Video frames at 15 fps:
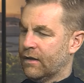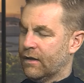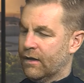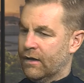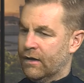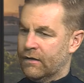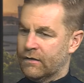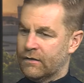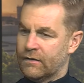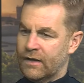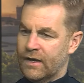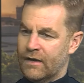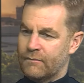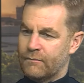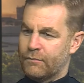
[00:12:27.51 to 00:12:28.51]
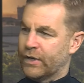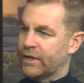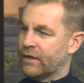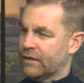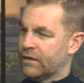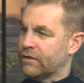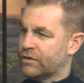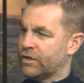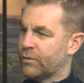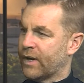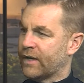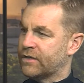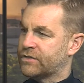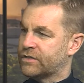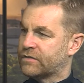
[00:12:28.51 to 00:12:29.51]
and bring a new
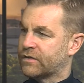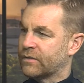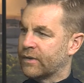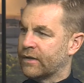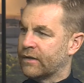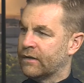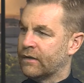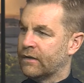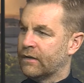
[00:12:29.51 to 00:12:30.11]
energy to it.